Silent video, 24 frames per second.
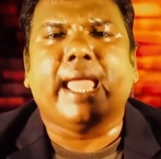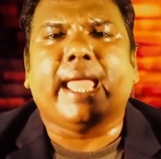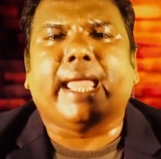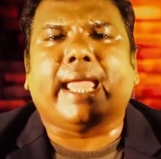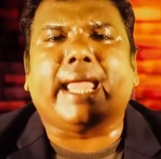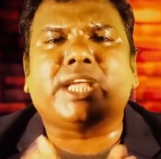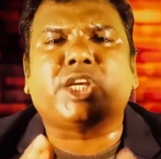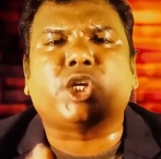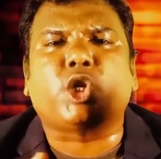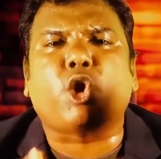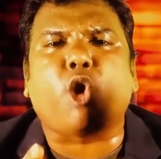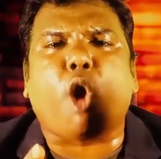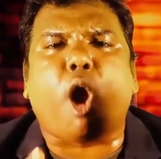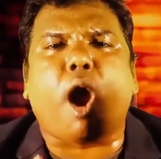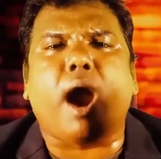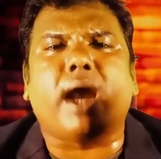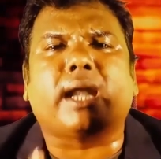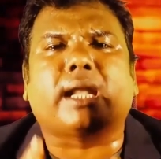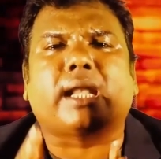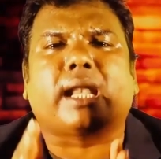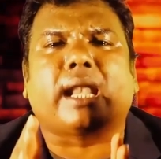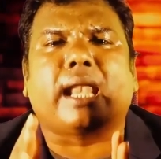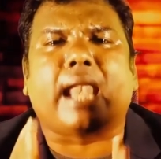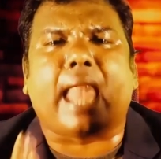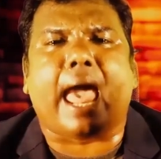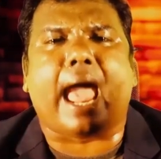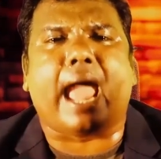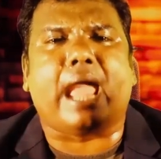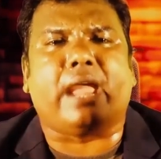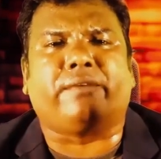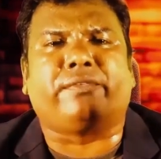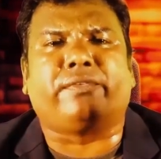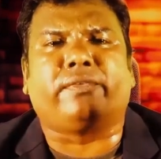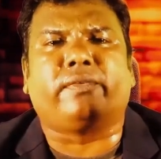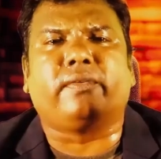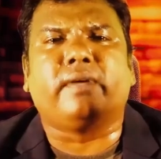A short
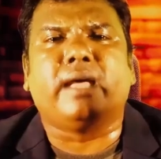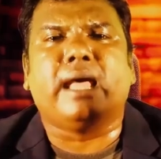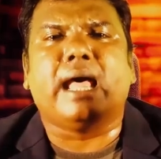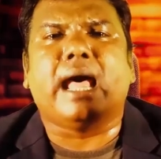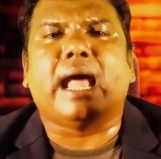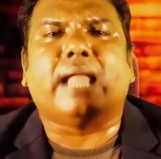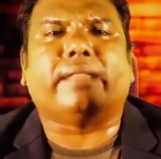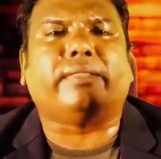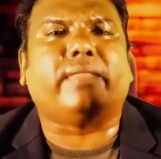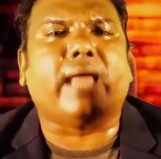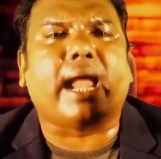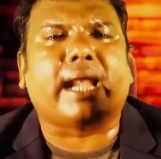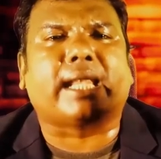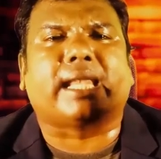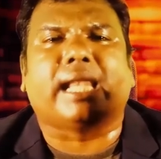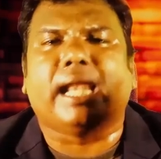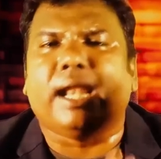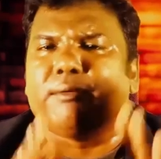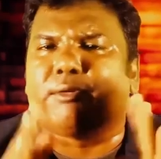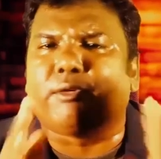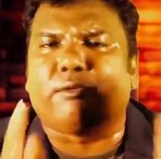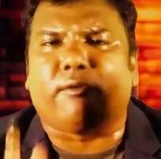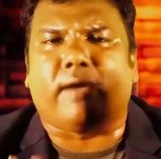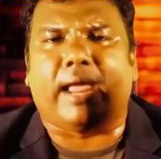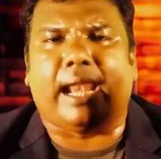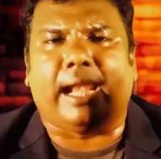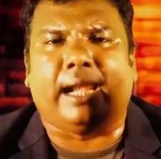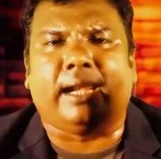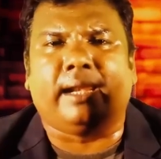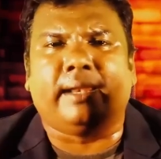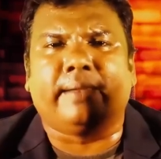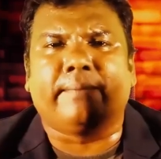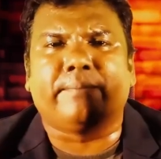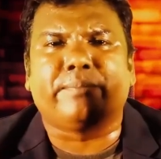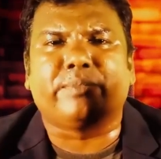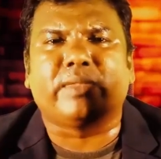life that lived well,
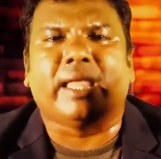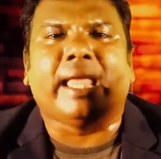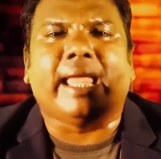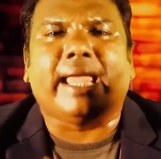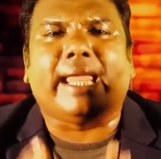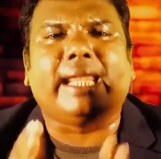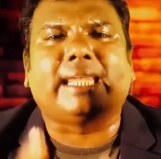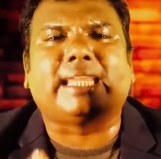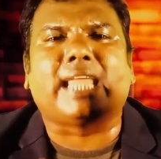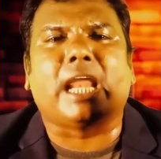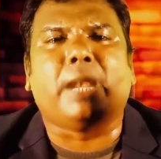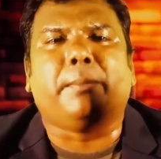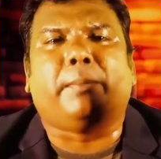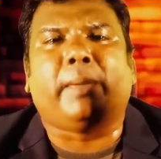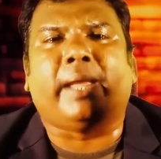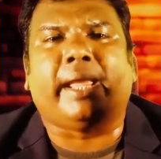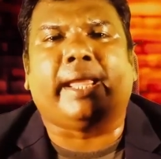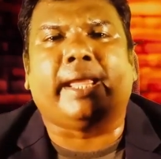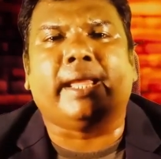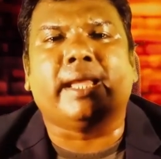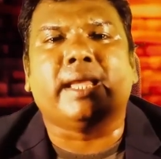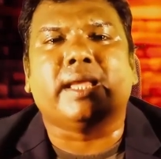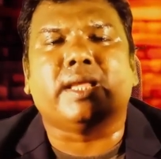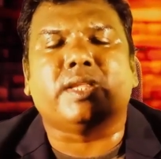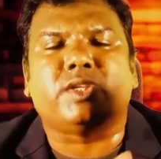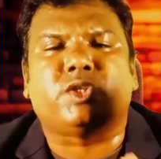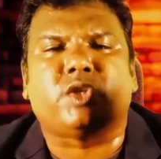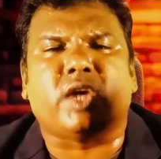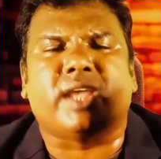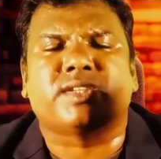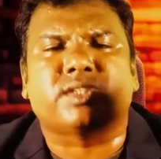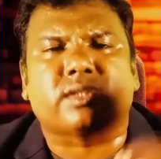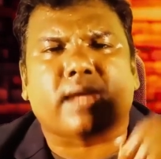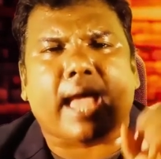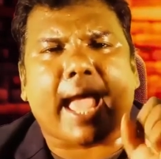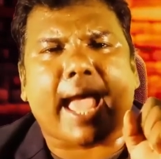it can be
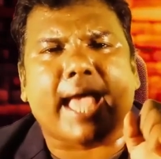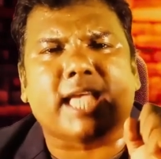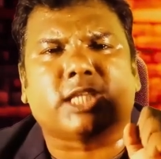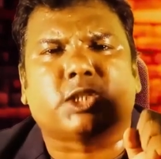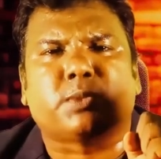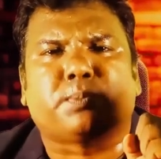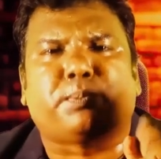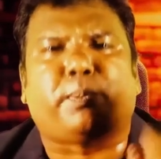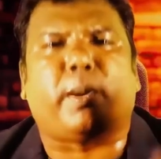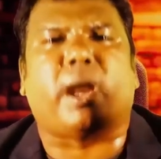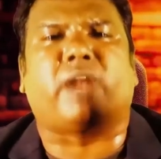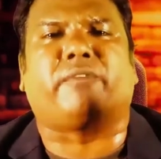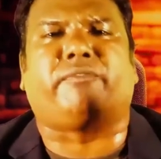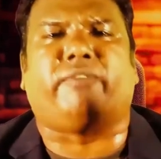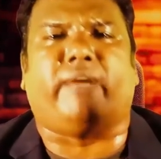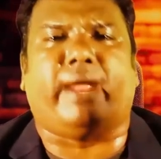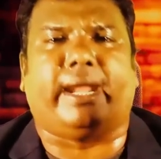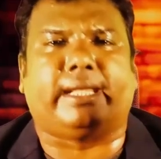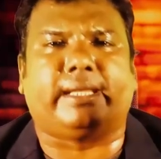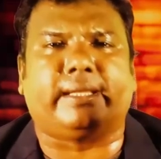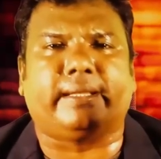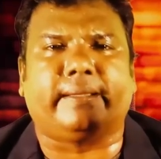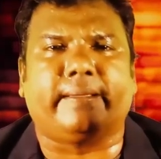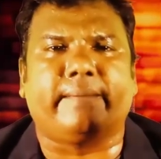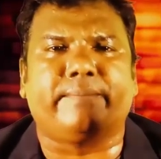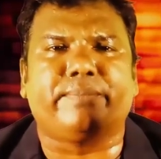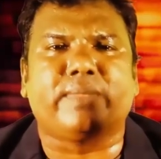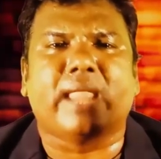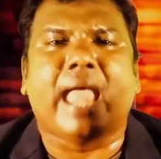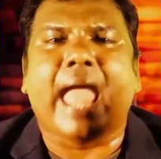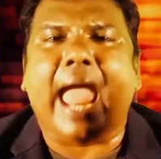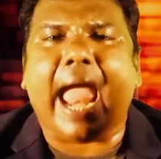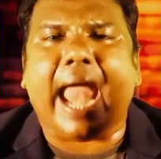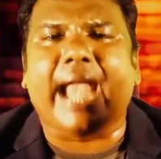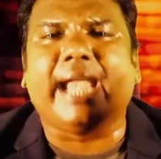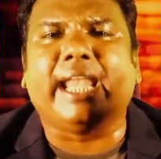just as perfect
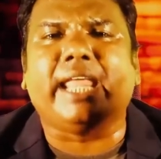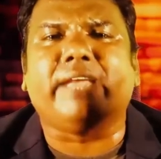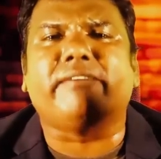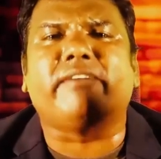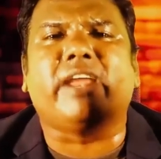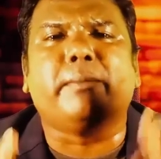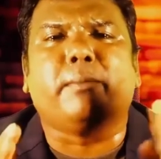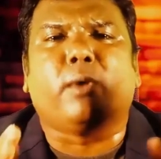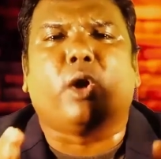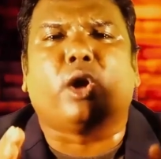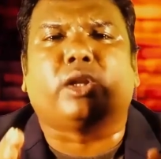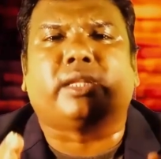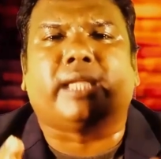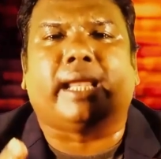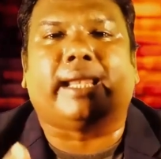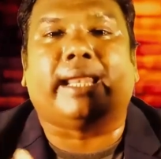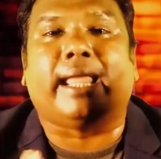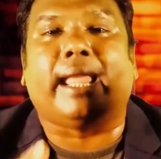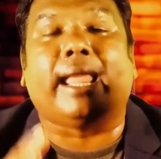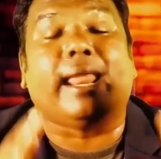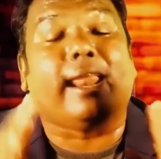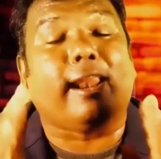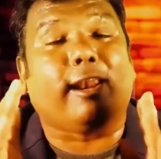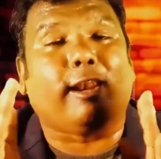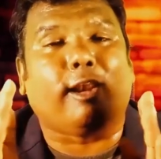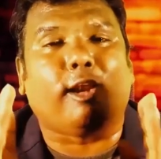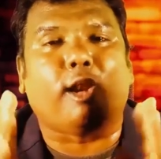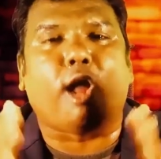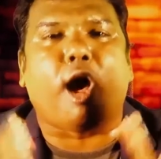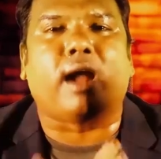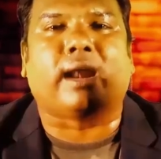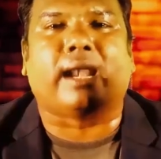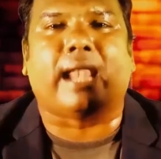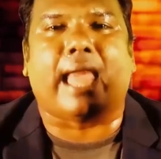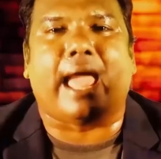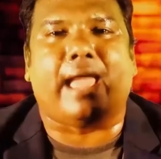and even more than a
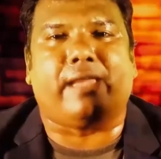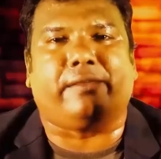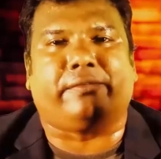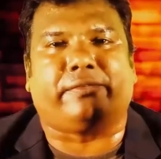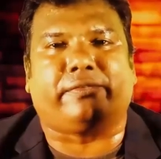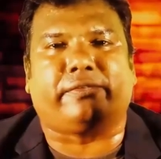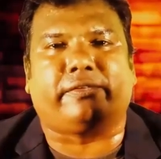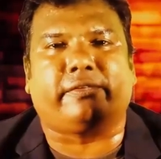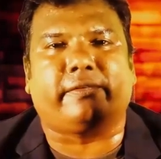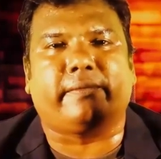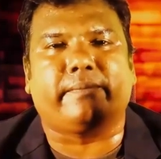long life.